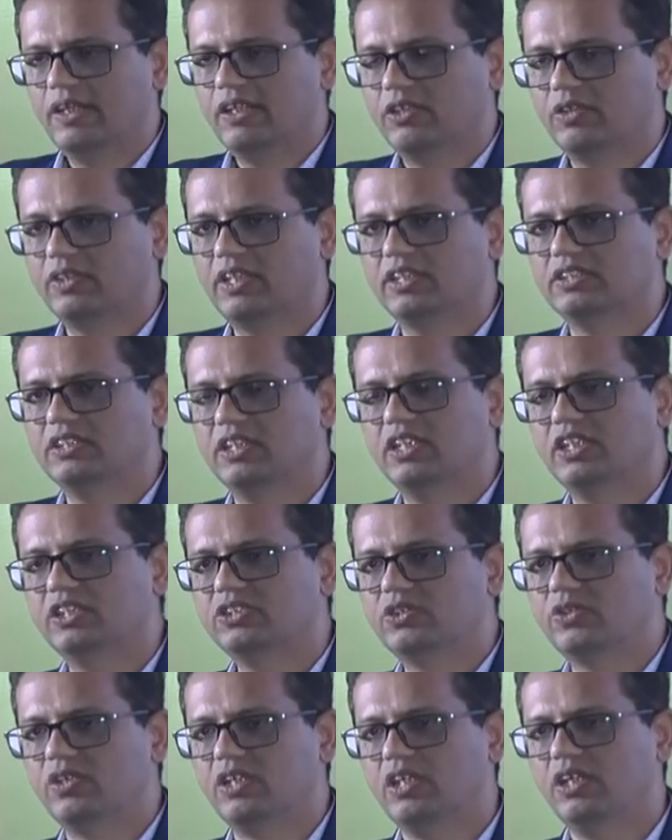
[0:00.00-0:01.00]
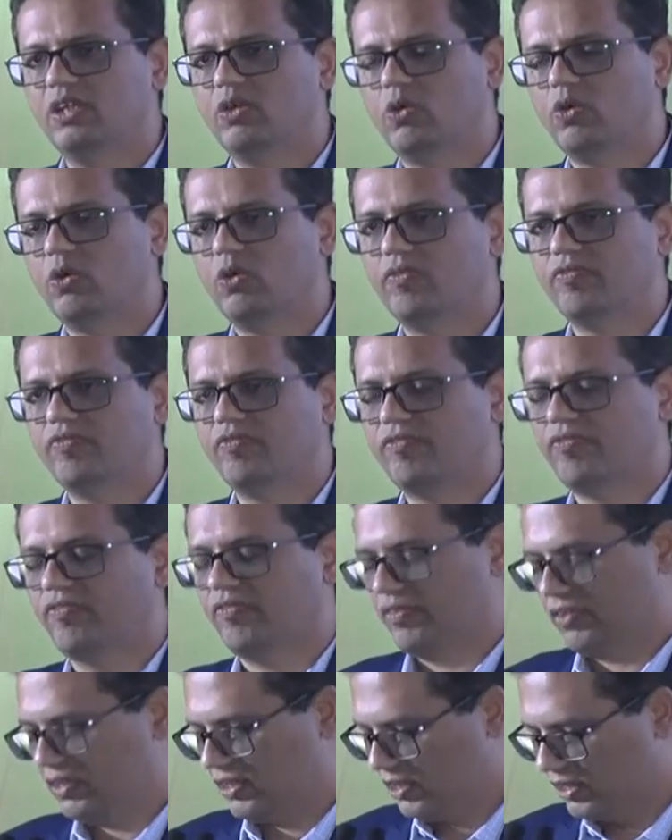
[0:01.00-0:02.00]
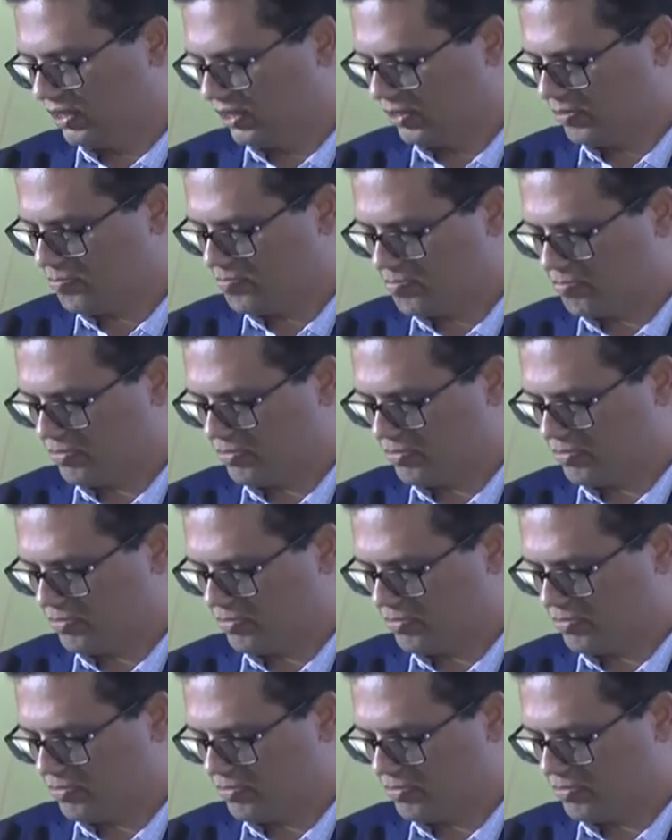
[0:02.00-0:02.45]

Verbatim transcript: you know, there is a history of, uh,